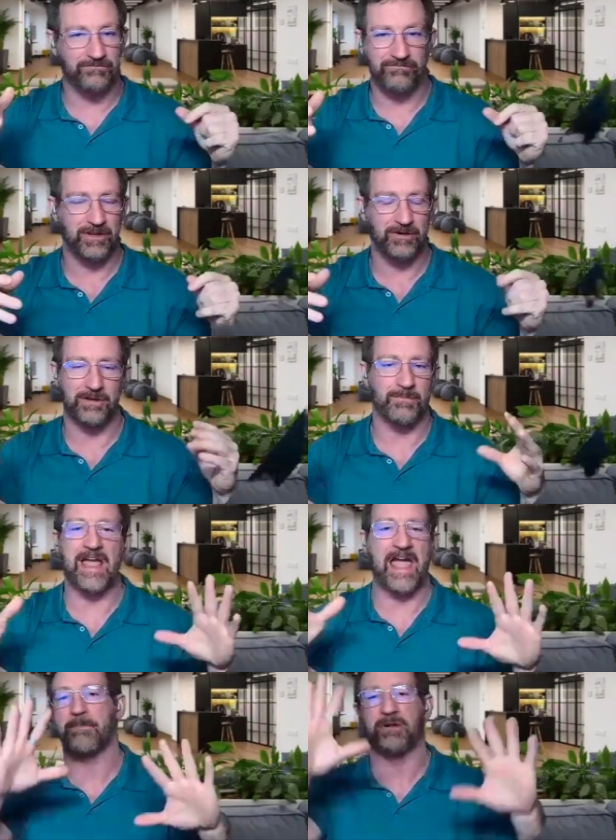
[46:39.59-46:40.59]
you might
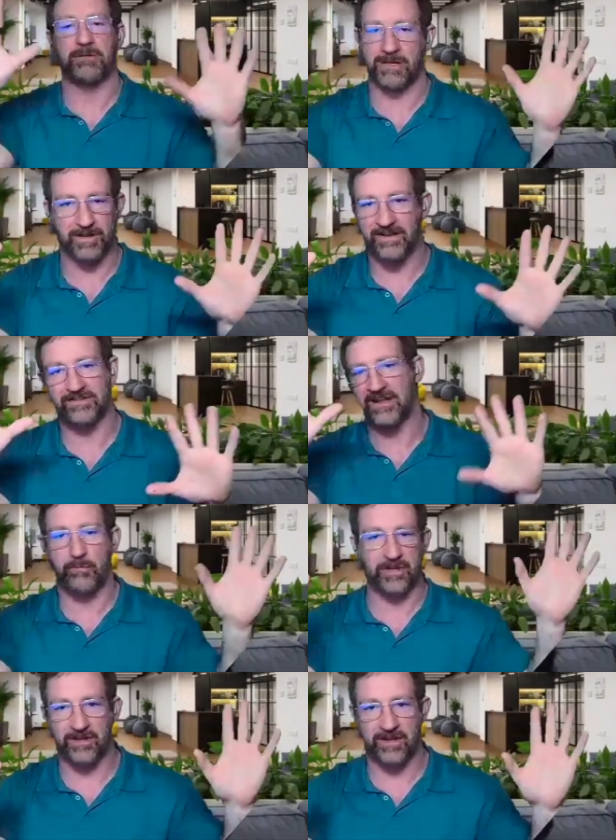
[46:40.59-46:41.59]
happen to be in a place and have a
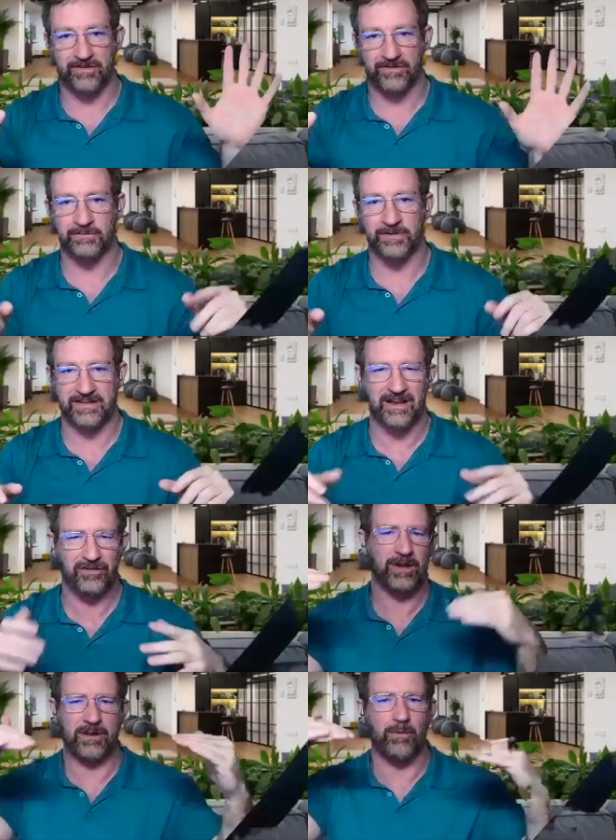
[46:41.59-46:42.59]
beer together or something like that,
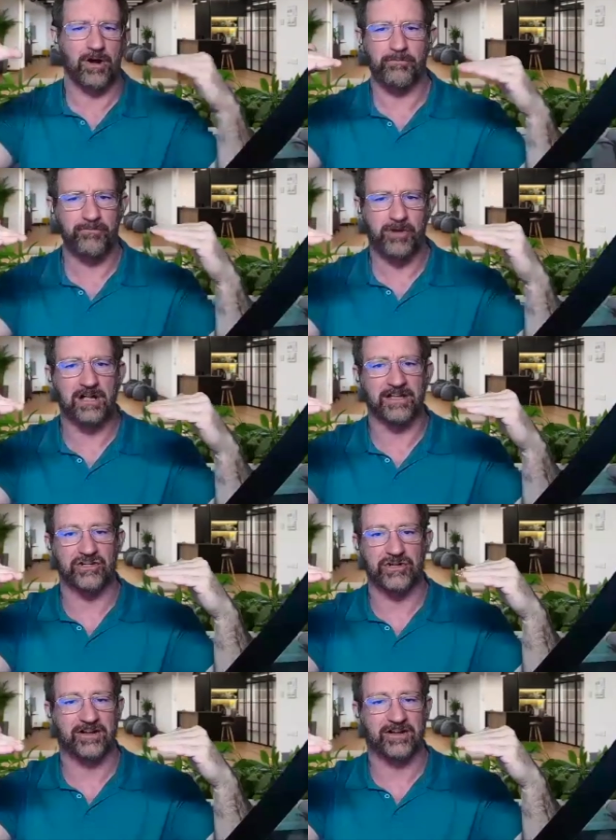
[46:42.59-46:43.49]
because they were all colleagues, right?